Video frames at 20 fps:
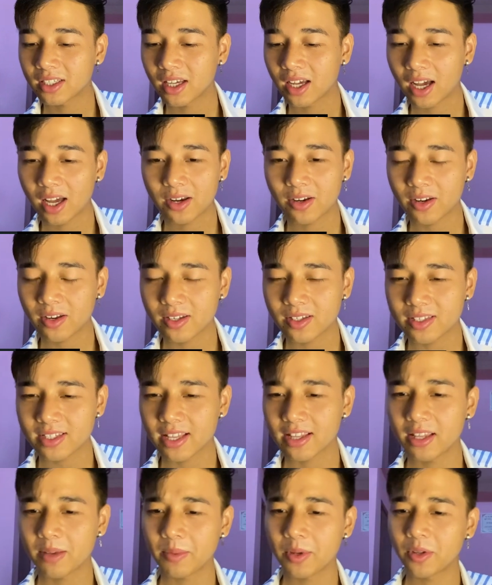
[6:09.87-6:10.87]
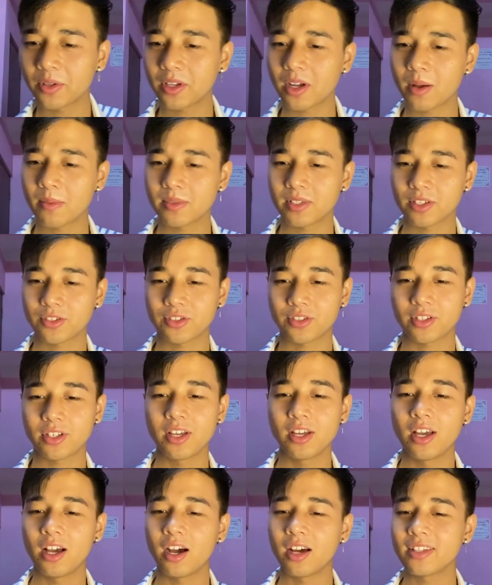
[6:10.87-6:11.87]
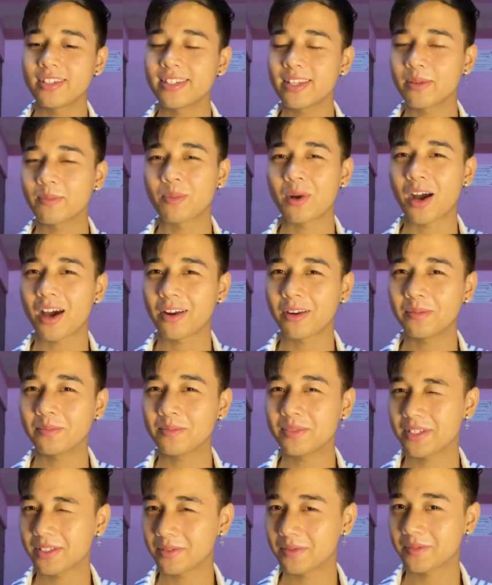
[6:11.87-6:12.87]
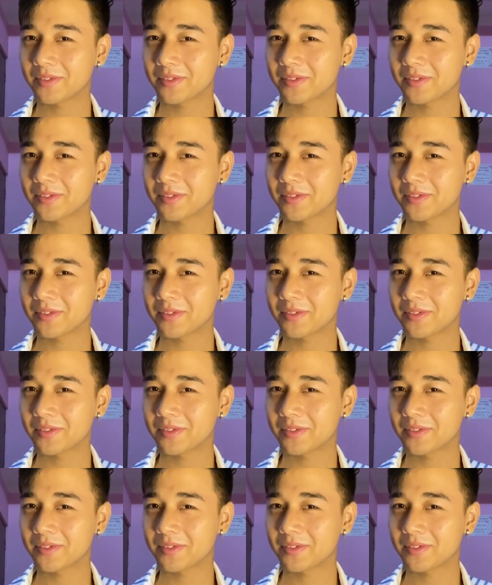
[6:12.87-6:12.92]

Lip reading: I don't understand. Let me know in the comment section. Are they saying bottoms?